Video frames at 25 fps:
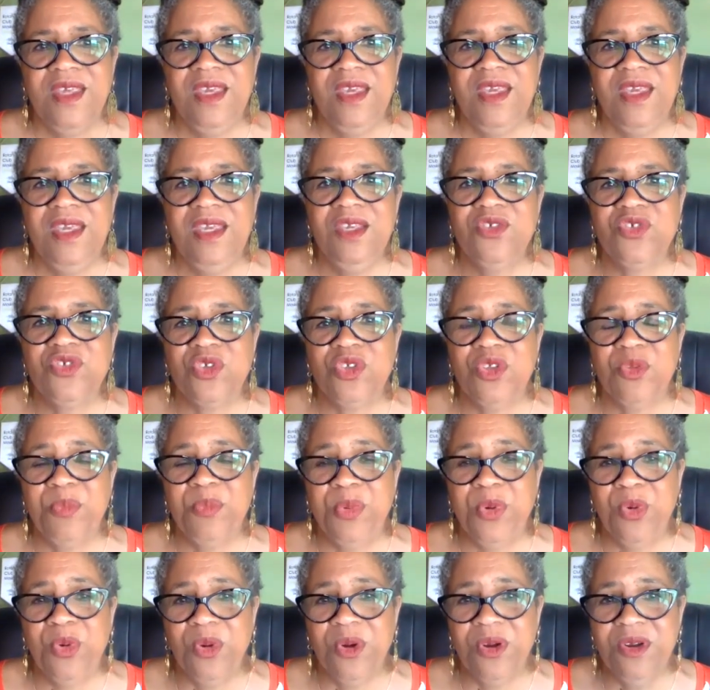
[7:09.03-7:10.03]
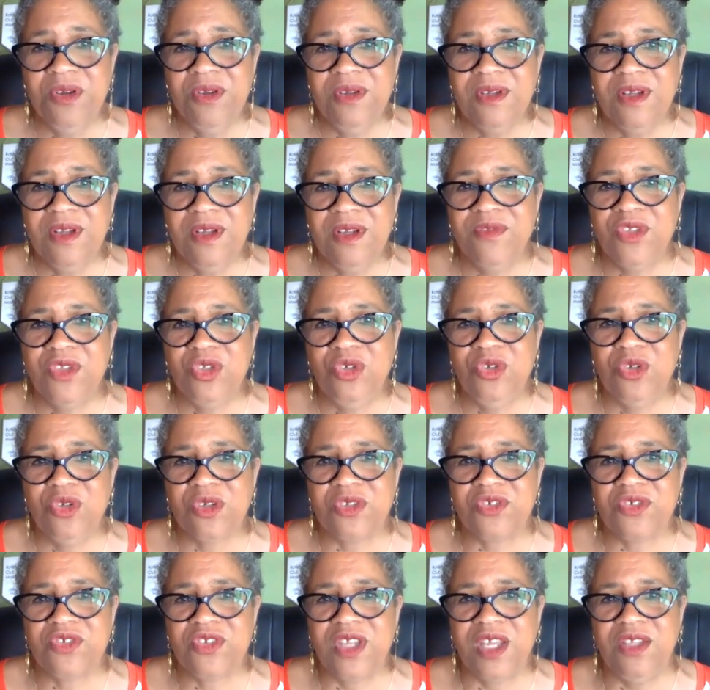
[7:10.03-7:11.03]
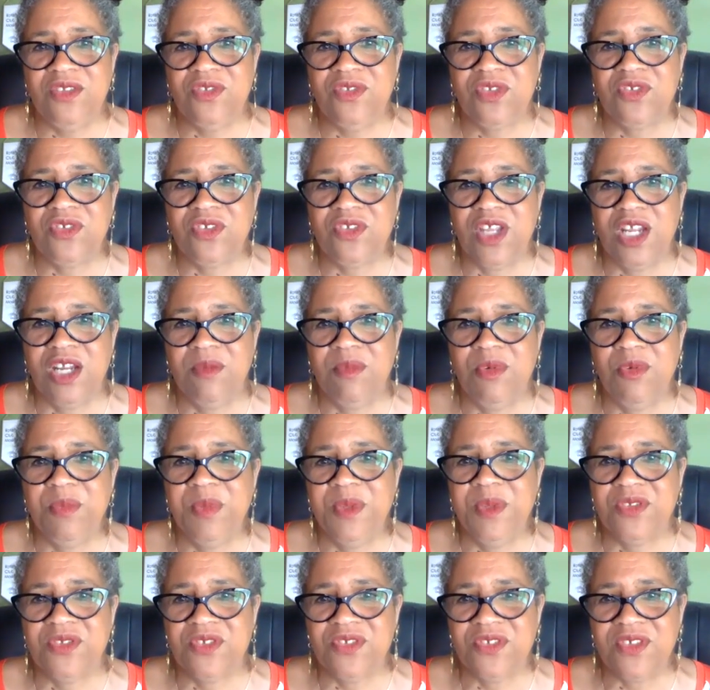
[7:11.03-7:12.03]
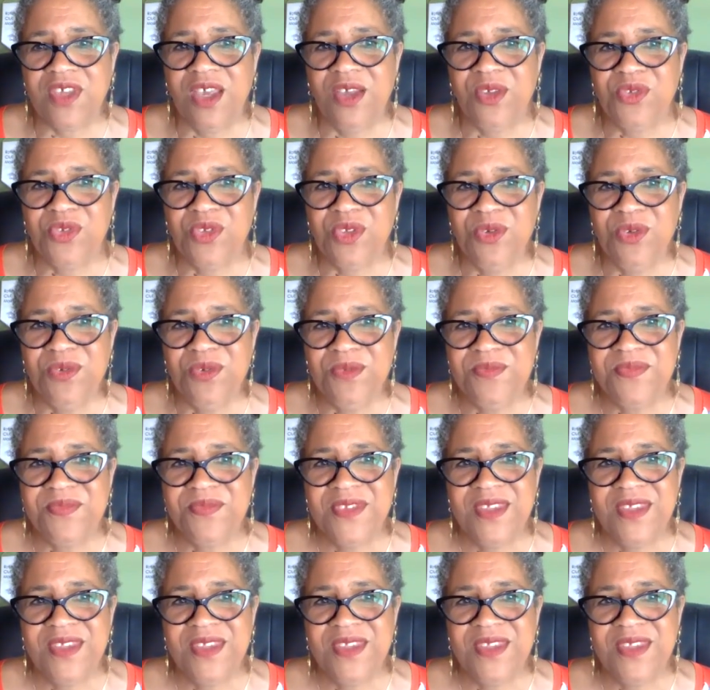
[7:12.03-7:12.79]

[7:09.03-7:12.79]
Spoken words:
He is on the board of the New York State Sustainable Business Council